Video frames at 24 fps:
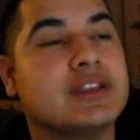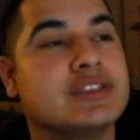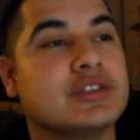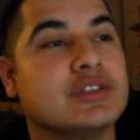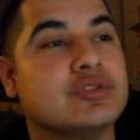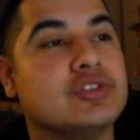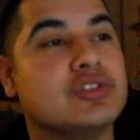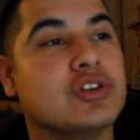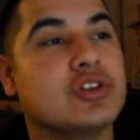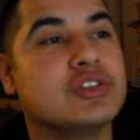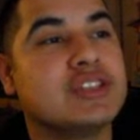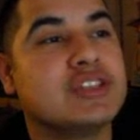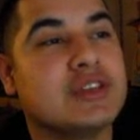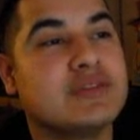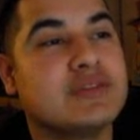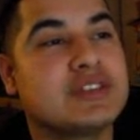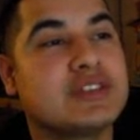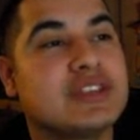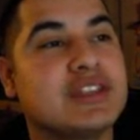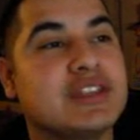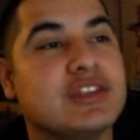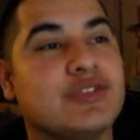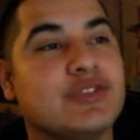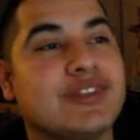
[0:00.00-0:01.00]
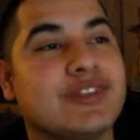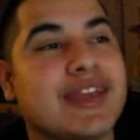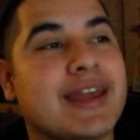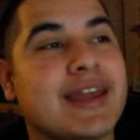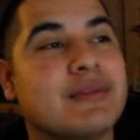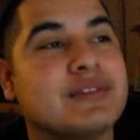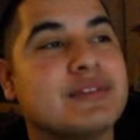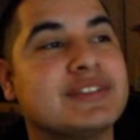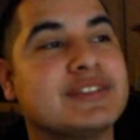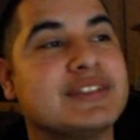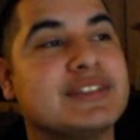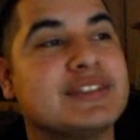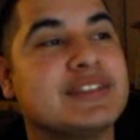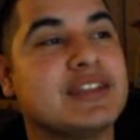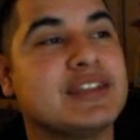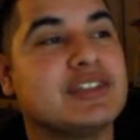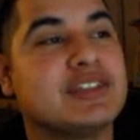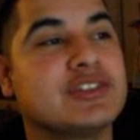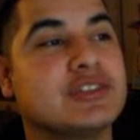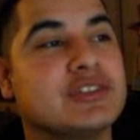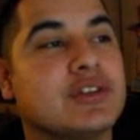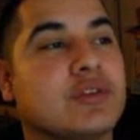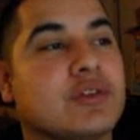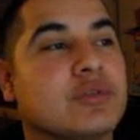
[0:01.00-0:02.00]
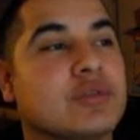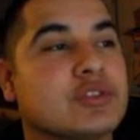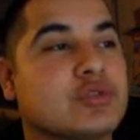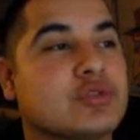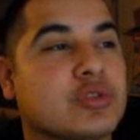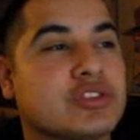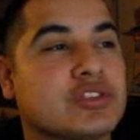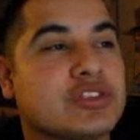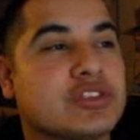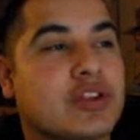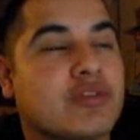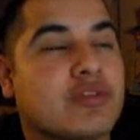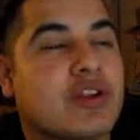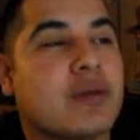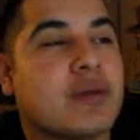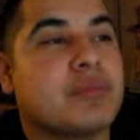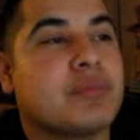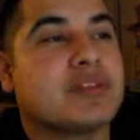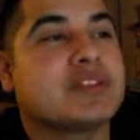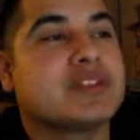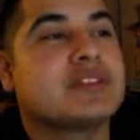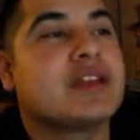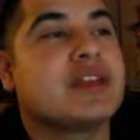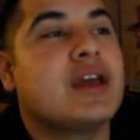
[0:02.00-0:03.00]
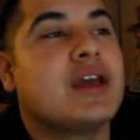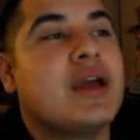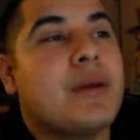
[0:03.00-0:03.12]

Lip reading: So Joe Stevenson, unanimous decision over George Sotiropoulos.